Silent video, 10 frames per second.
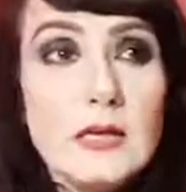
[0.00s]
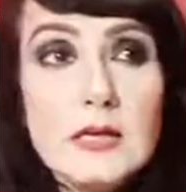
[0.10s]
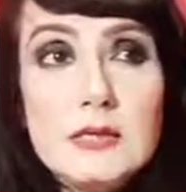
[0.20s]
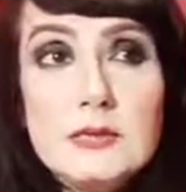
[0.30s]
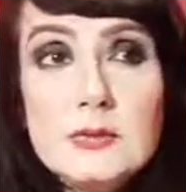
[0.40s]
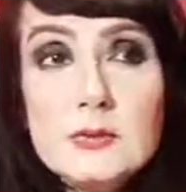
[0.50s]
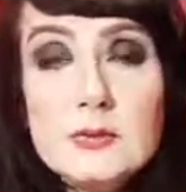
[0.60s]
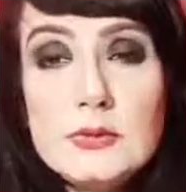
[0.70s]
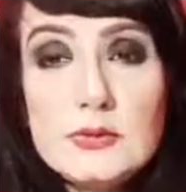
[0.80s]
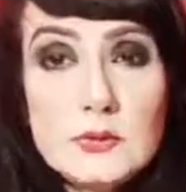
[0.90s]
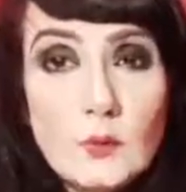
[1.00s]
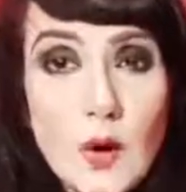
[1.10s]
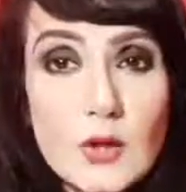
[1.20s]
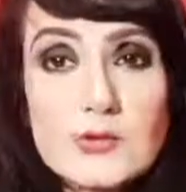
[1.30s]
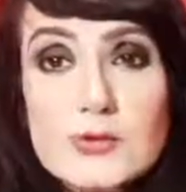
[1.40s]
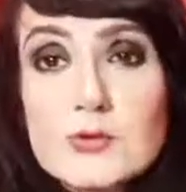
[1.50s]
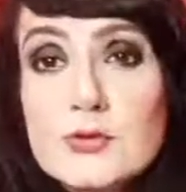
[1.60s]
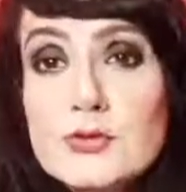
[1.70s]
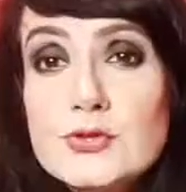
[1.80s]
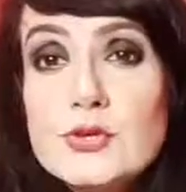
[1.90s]
you want to
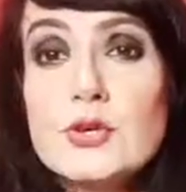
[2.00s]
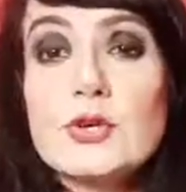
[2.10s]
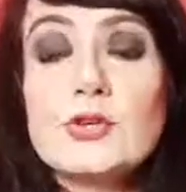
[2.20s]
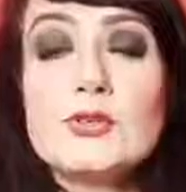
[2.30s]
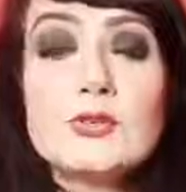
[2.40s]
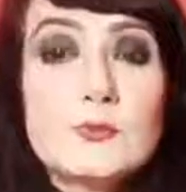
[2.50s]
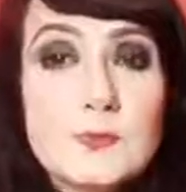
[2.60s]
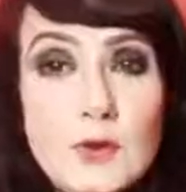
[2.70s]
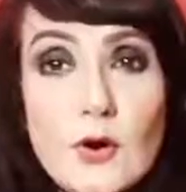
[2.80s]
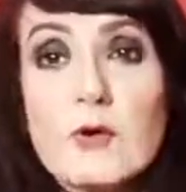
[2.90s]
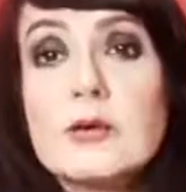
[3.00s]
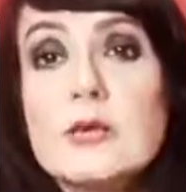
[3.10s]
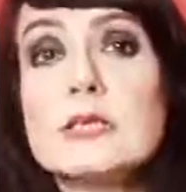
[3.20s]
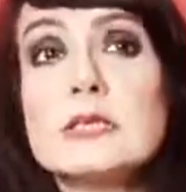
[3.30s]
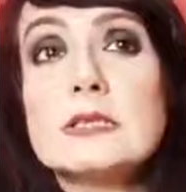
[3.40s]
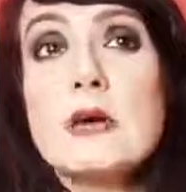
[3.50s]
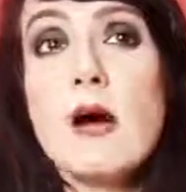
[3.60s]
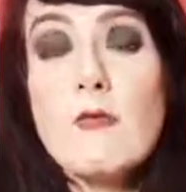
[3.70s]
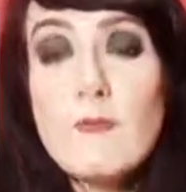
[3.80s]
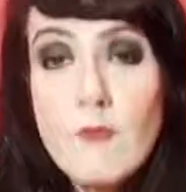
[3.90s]
return to the purest
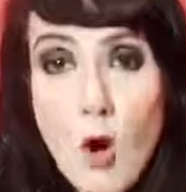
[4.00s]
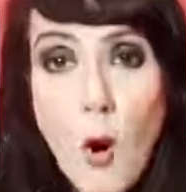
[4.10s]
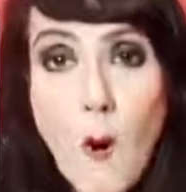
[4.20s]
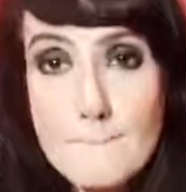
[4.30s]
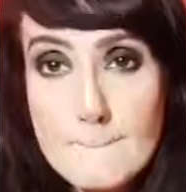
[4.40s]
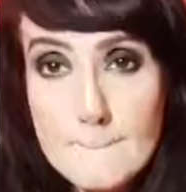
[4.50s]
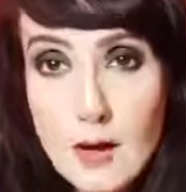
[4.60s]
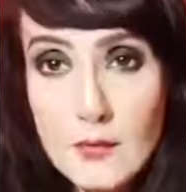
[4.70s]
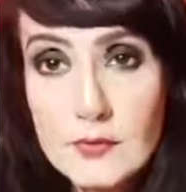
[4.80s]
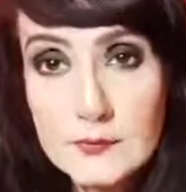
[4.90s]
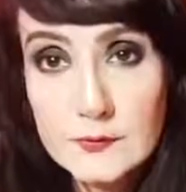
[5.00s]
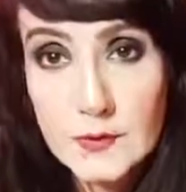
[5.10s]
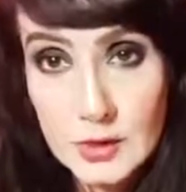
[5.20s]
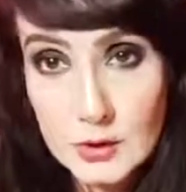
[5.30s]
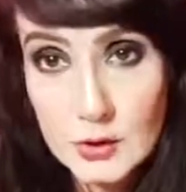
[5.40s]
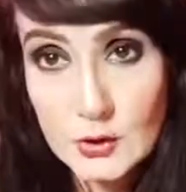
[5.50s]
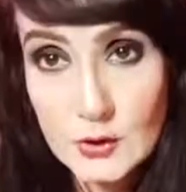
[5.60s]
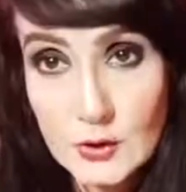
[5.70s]
form with Virgo.